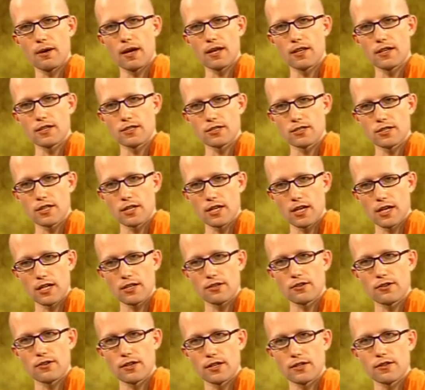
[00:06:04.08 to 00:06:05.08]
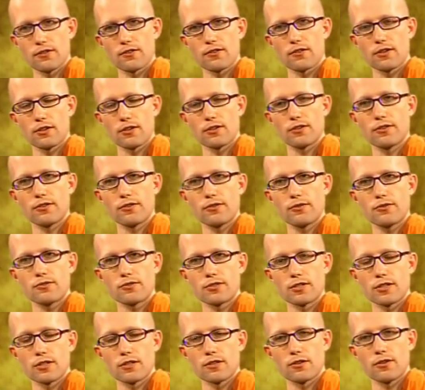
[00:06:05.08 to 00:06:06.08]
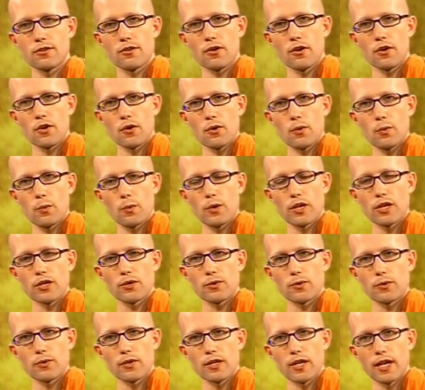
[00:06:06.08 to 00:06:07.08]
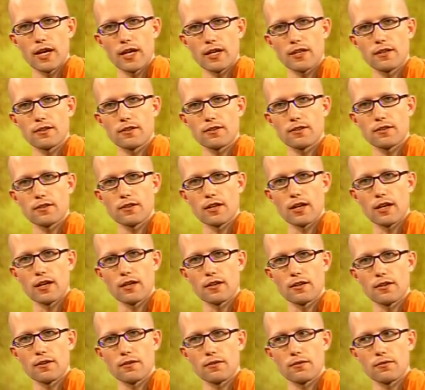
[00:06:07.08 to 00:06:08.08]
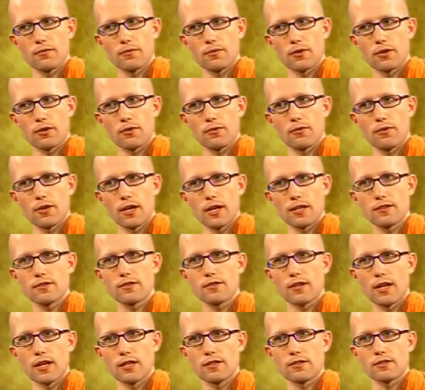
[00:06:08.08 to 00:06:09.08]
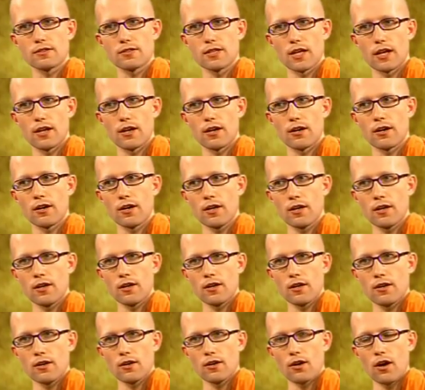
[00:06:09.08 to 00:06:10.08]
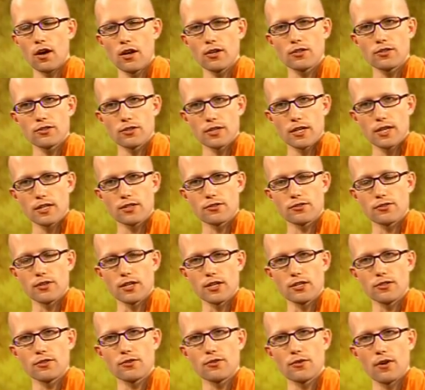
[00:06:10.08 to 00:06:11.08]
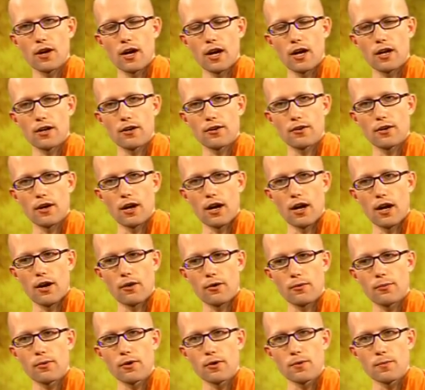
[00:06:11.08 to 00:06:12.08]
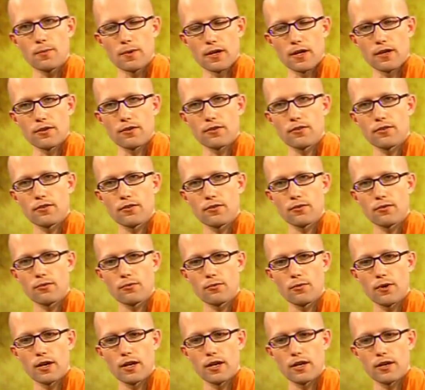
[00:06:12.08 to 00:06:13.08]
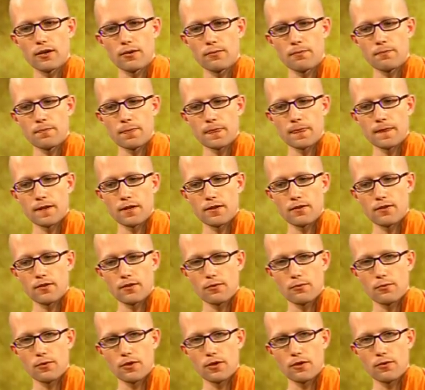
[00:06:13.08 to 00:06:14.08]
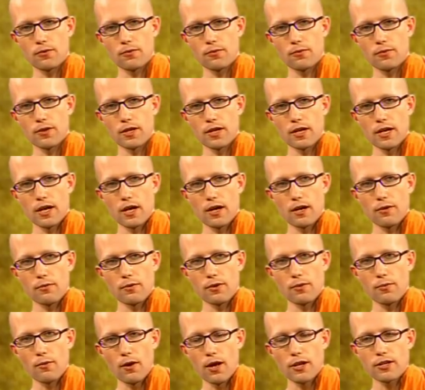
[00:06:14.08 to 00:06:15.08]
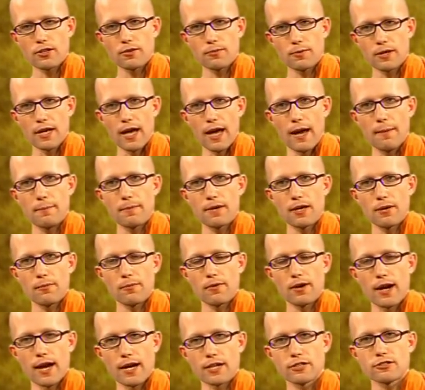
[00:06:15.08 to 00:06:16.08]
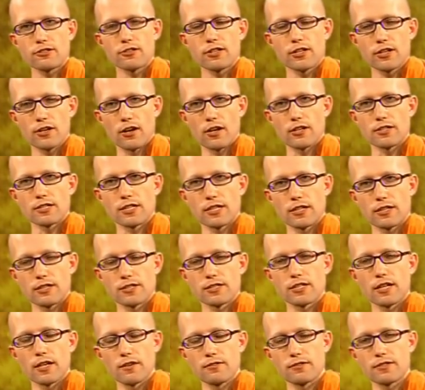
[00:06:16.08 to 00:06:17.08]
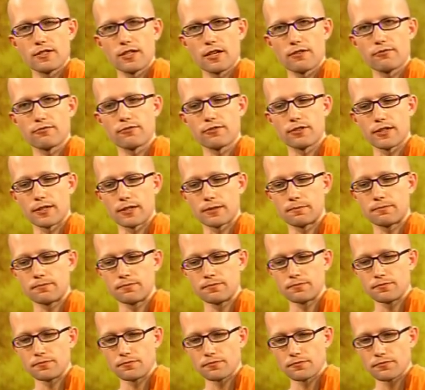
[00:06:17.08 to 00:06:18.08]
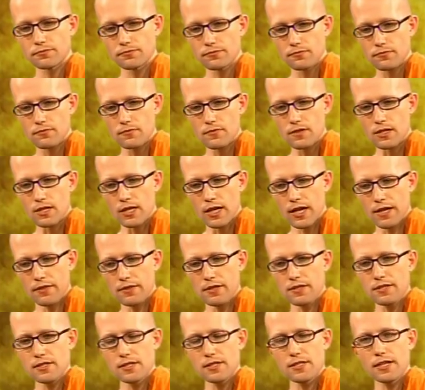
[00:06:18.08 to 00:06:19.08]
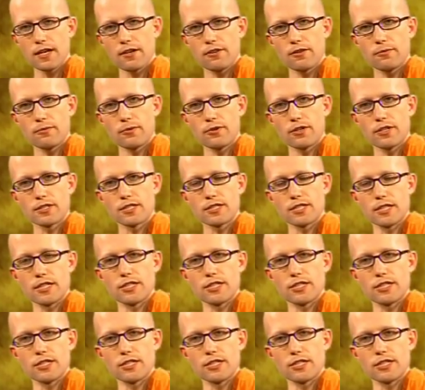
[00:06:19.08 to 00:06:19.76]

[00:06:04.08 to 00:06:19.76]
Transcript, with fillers: by this ignorance and delusion, we create, uh, we create states that are contradictory to our, our purpose, where we, we, we want to be happy and we're actually causing ourselves suffering. And this is how the Buddha's